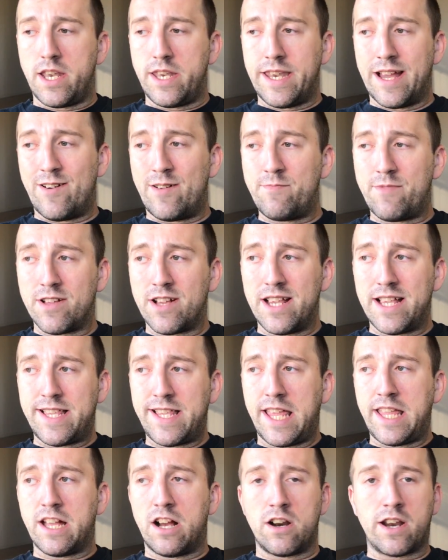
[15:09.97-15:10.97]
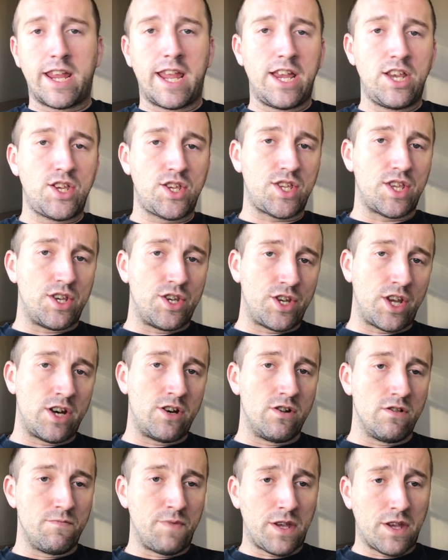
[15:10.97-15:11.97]
Now, I'm not going to say dark ages in
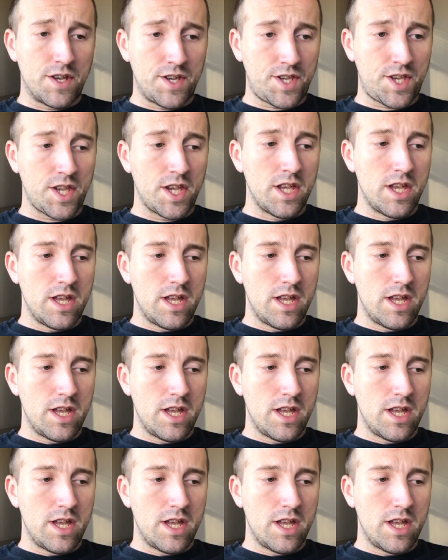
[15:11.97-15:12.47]
general because